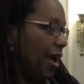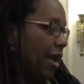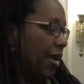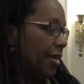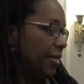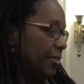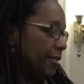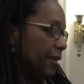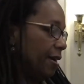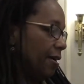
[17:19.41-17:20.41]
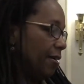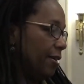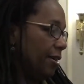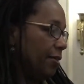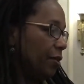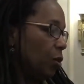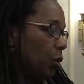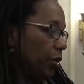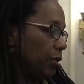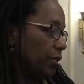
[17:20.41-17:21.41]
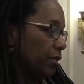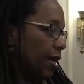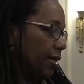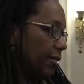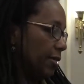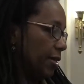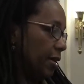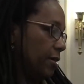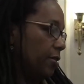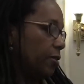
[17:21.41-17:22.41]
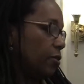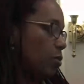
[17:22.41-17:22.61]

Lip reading: And in the quilts, that's the case as